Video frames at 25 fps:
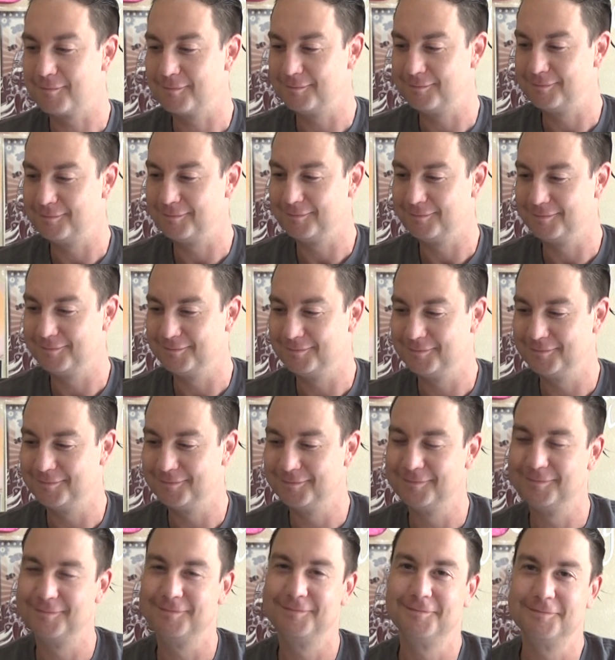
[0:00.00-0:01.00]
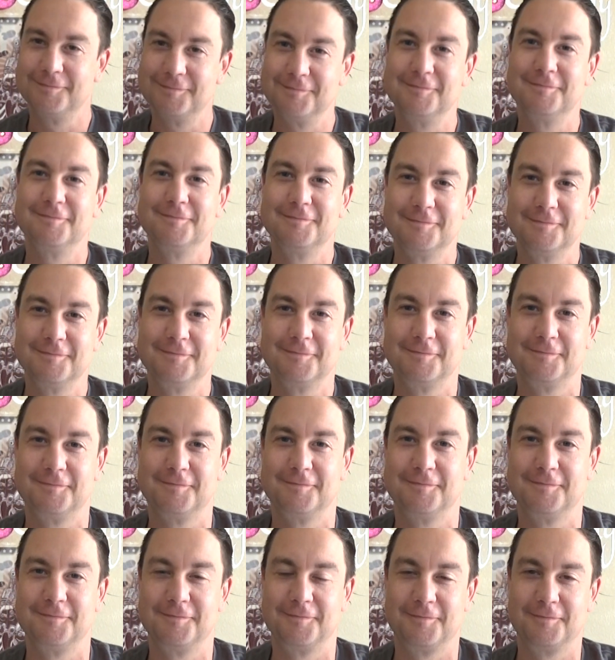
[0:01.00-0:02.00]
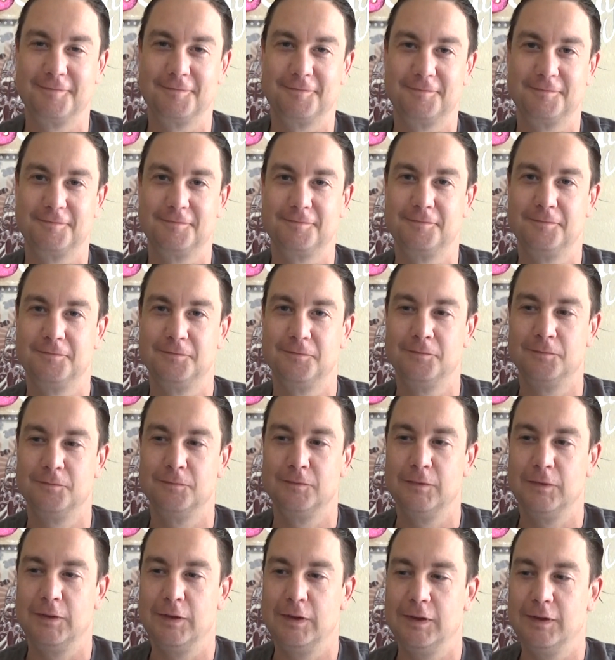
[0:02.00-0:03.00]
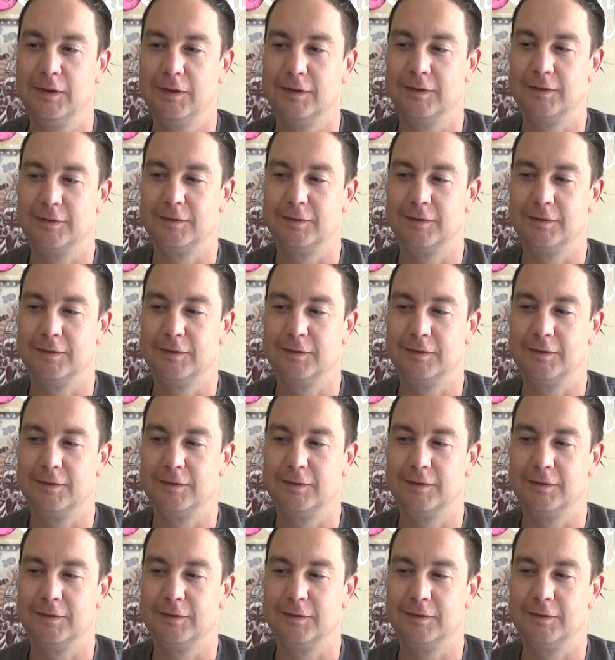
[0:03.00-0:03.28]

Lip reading: (silent)